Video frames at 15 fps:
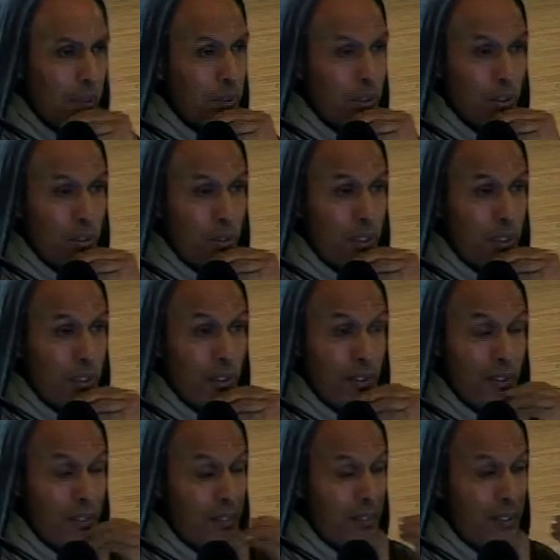And we do it
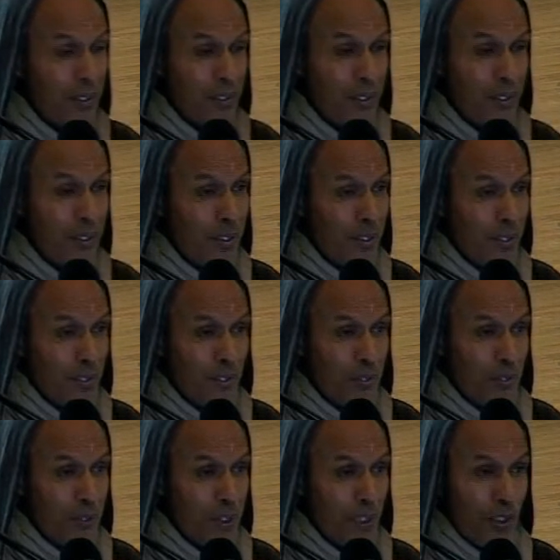
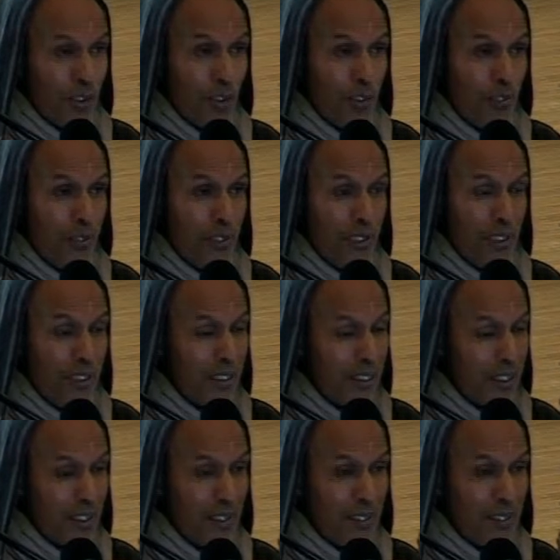with the
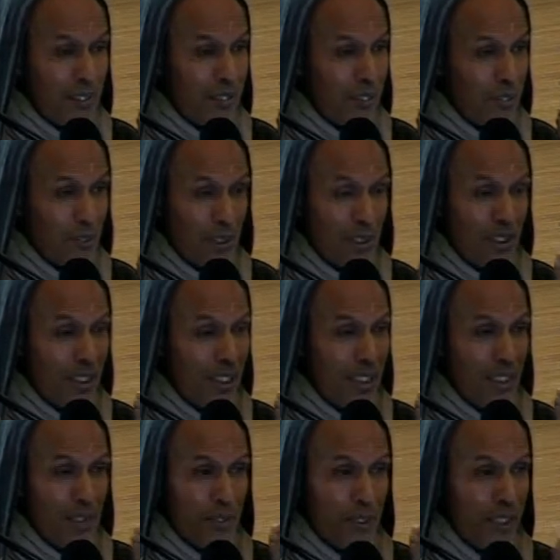confidence that
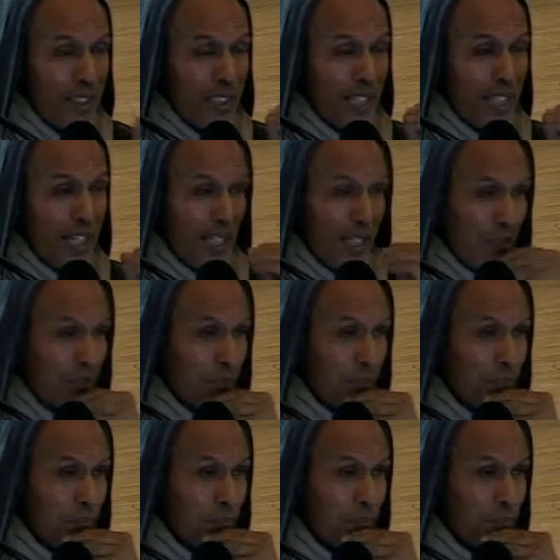Krishna is very kind
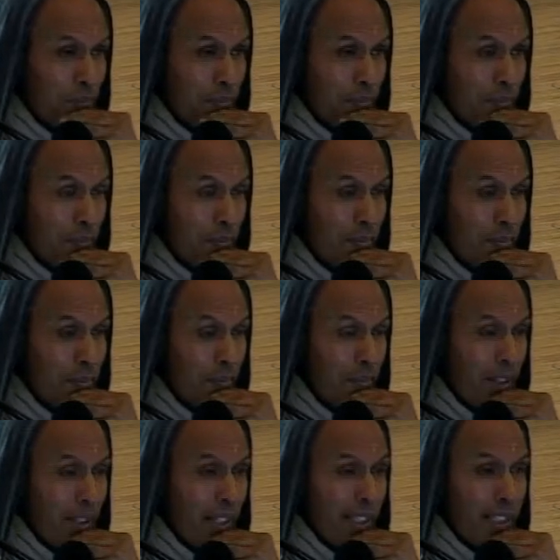
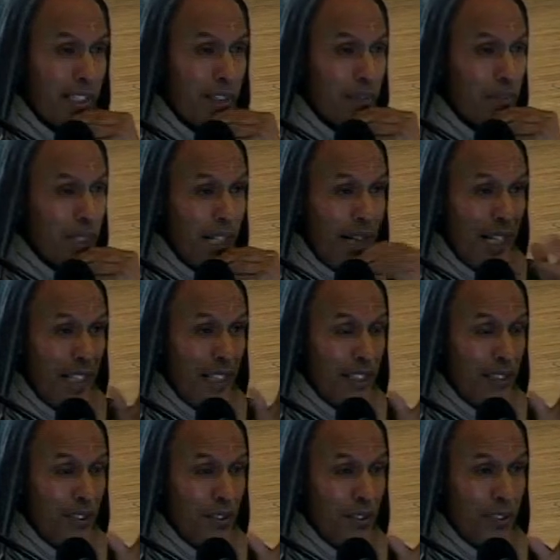and he's
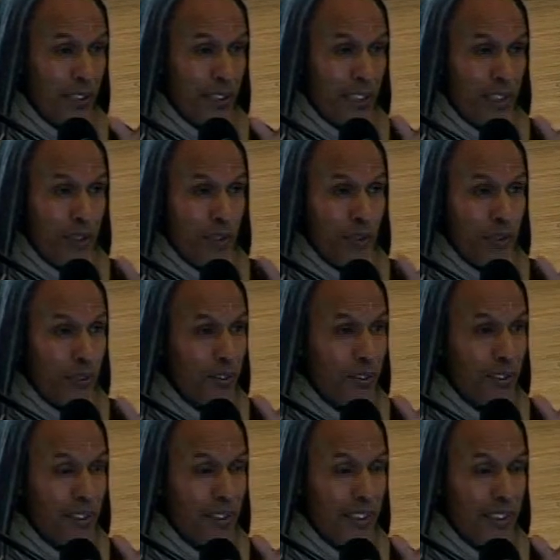behind the whole thing.
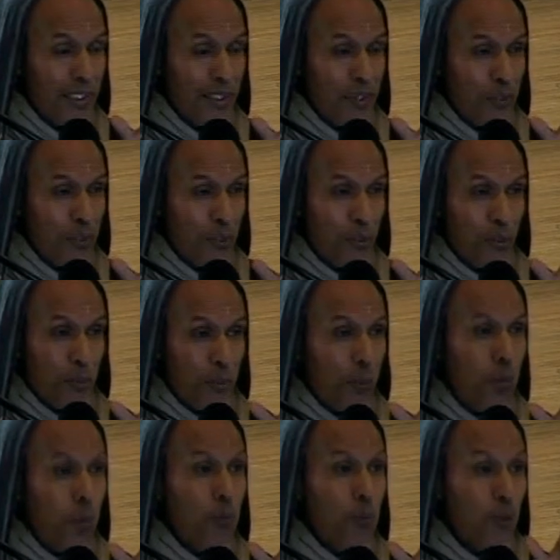We
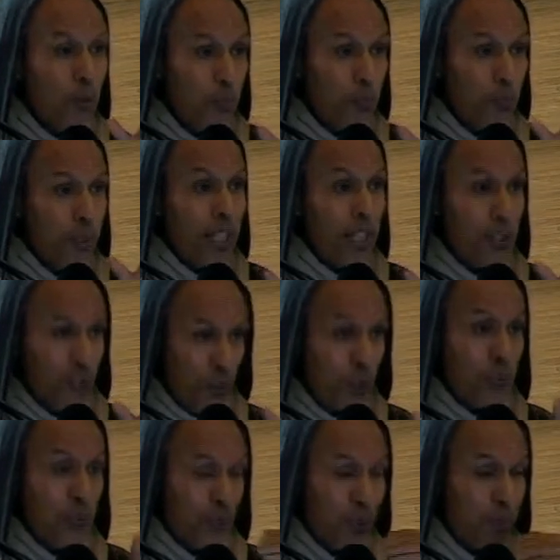will break
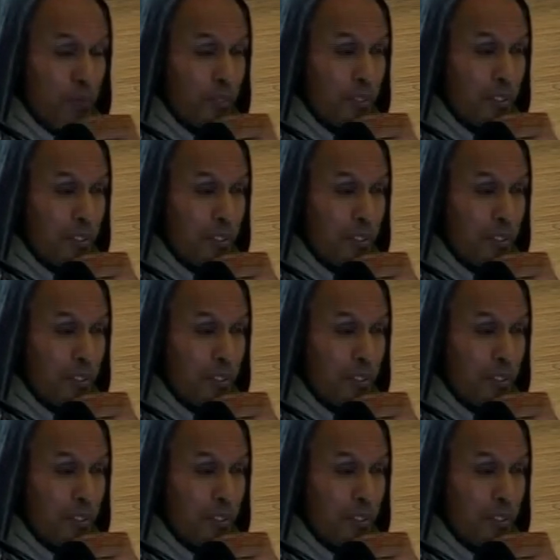through.